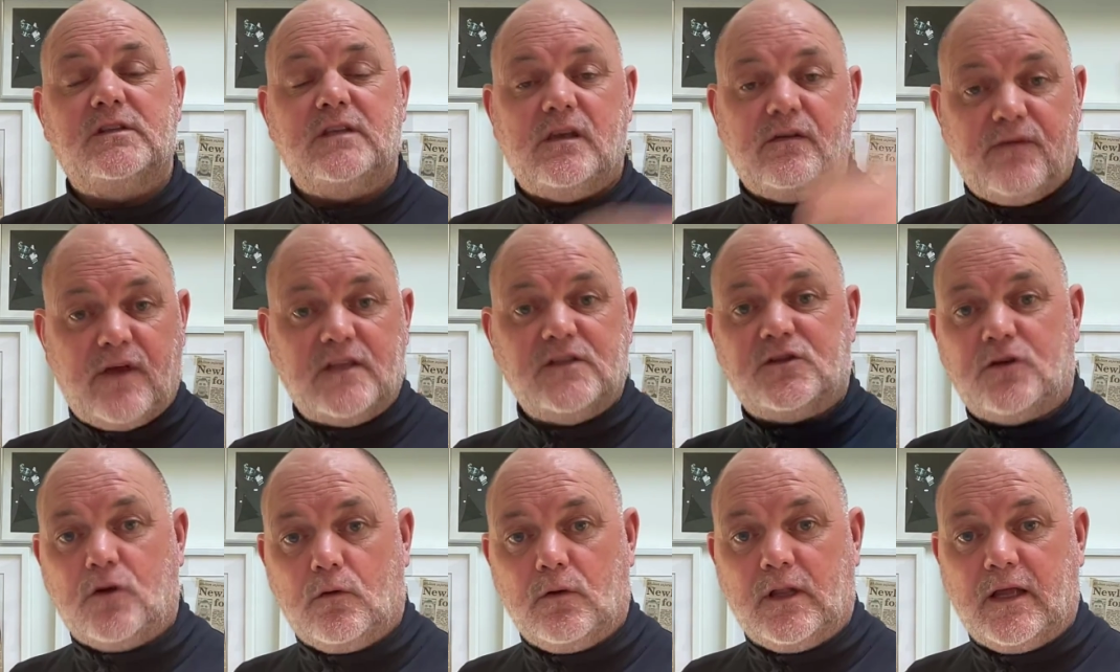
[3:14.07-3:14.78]
events
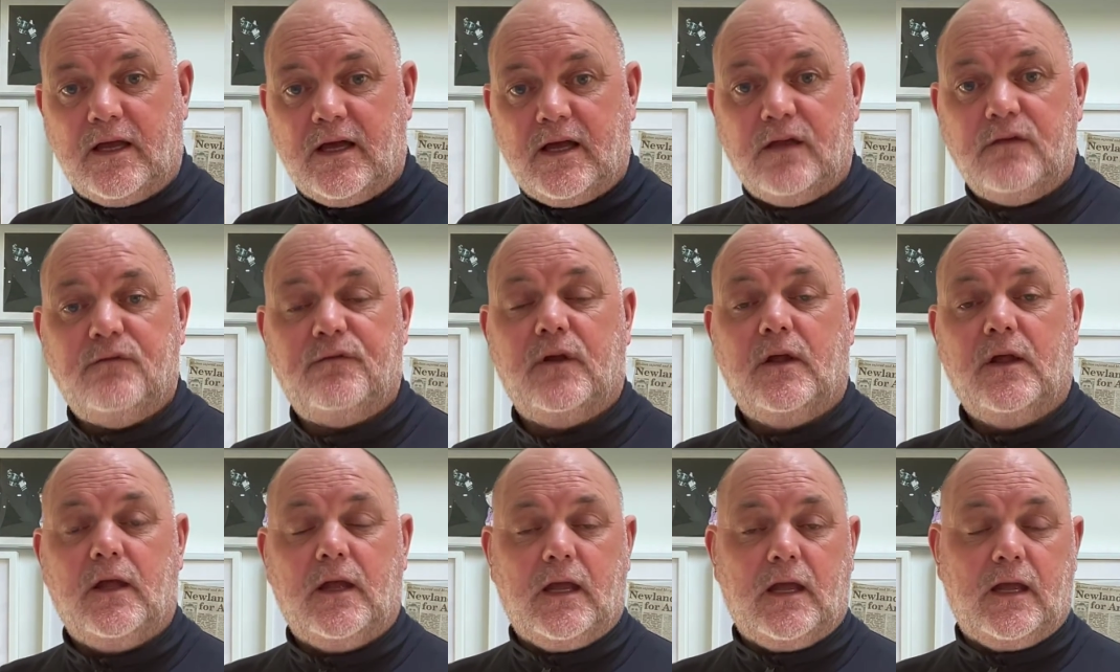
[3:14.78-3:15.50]
go live,
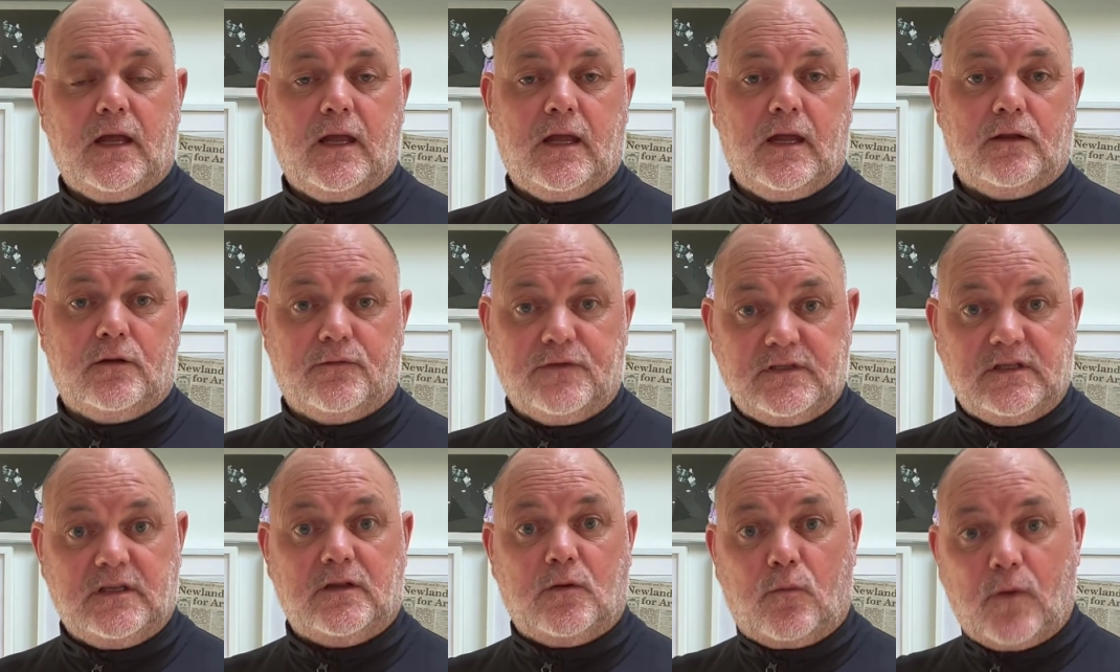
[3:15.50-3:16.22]
and
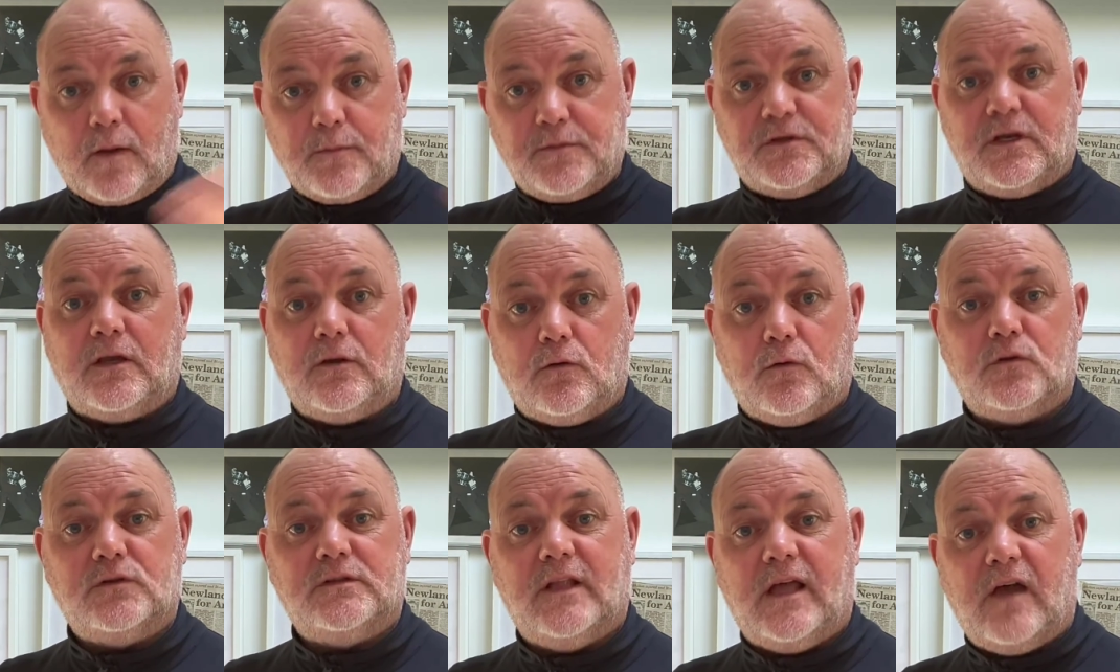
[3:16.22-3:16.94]
obviously the website
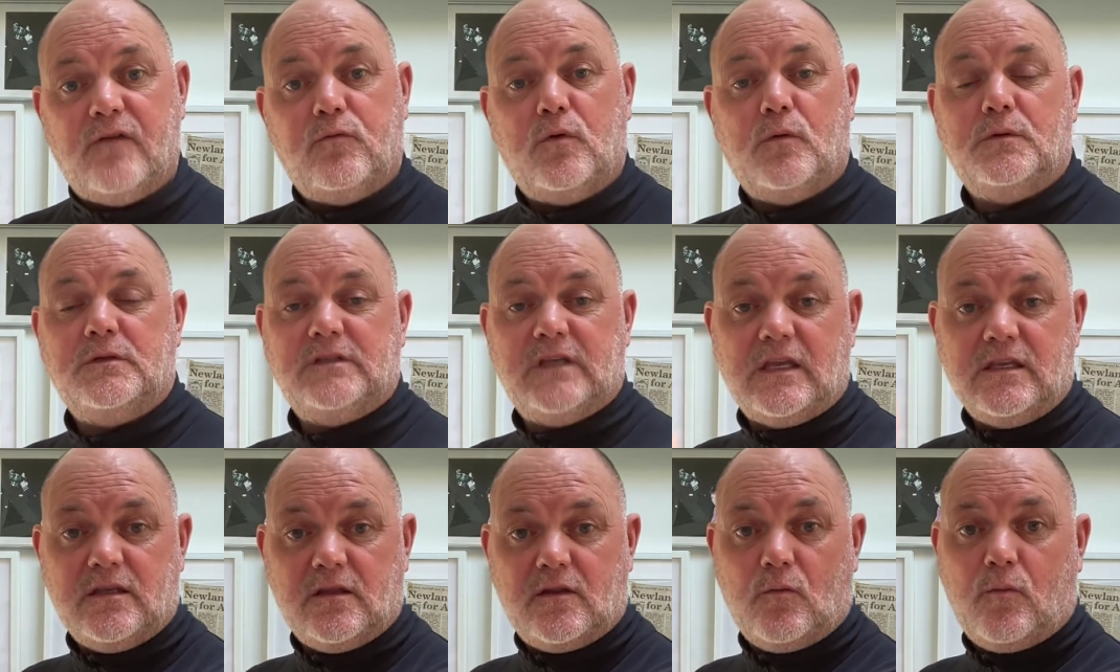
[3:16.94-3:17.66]
goes live, we will
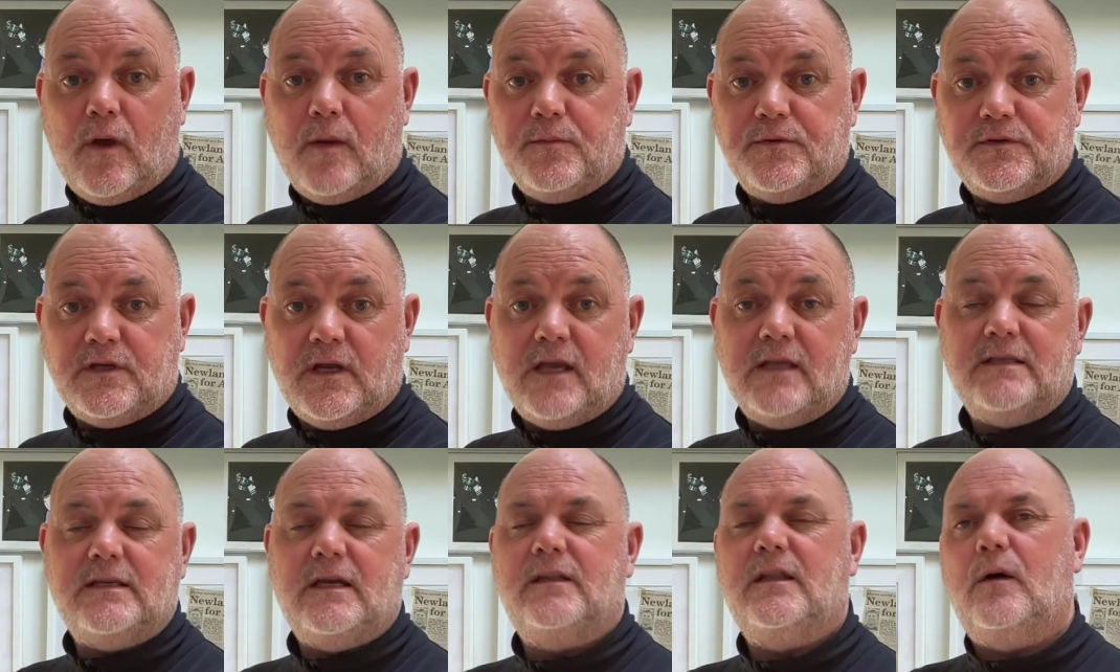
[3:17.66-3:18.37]
send you the
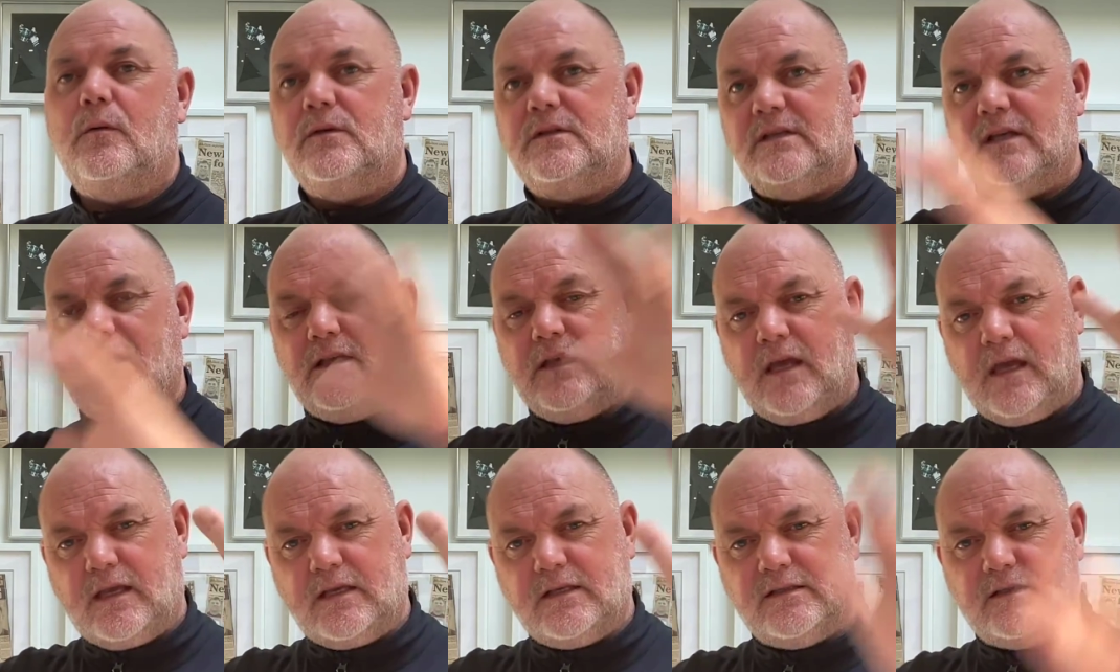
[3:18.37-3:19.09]
website, and that will tell you
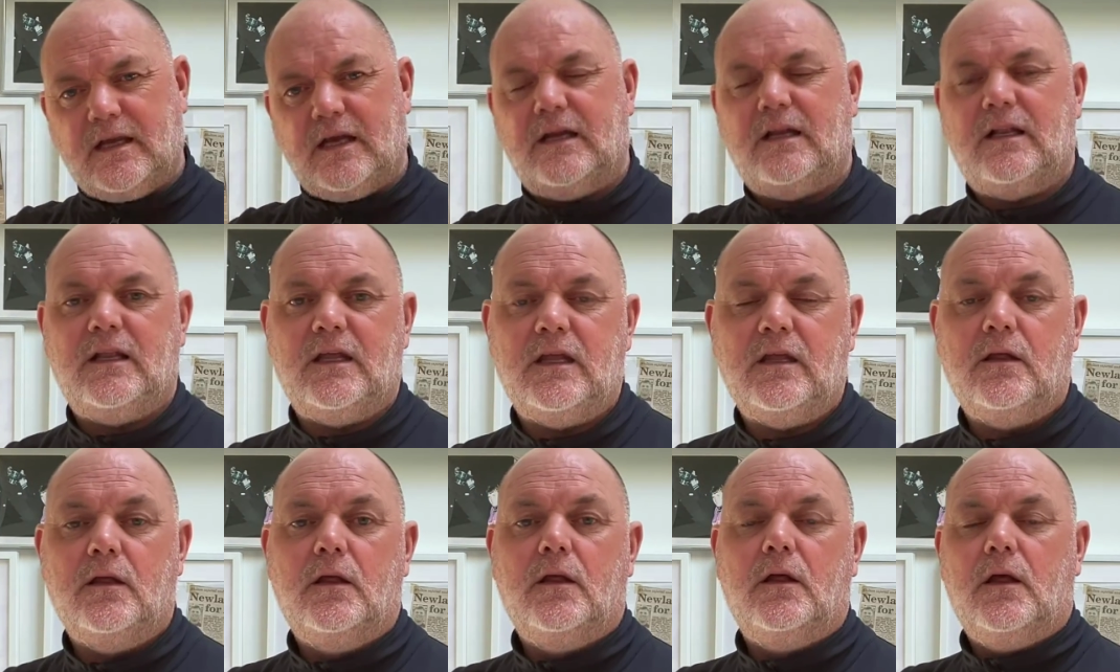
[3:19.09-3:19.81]

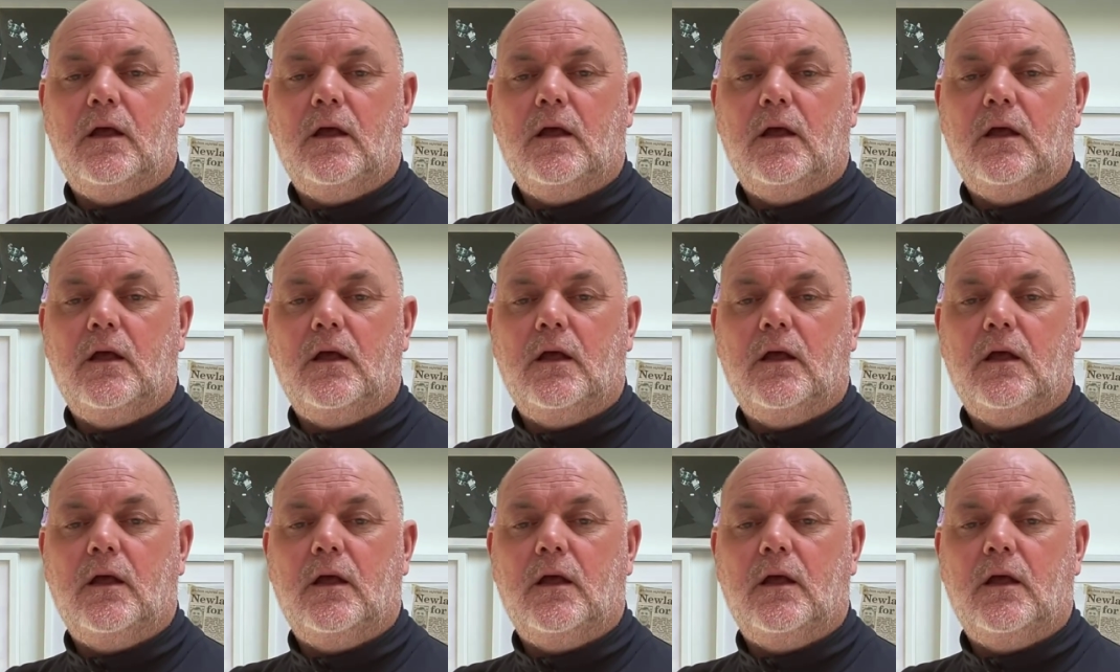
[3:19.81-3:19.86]
exactly